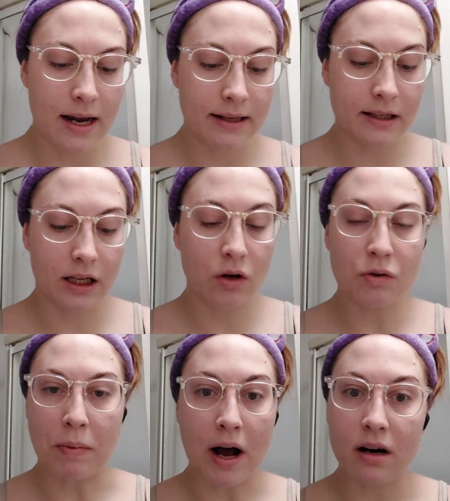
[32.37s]
It's a
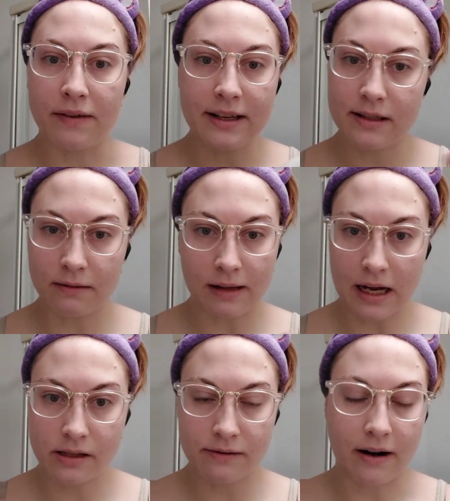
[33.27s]
huge pot of it, so it
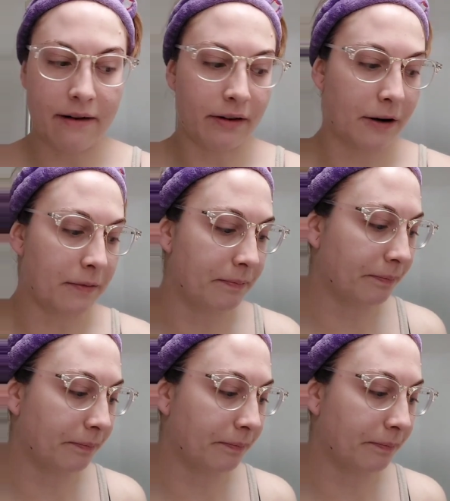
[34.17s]
lasts forever.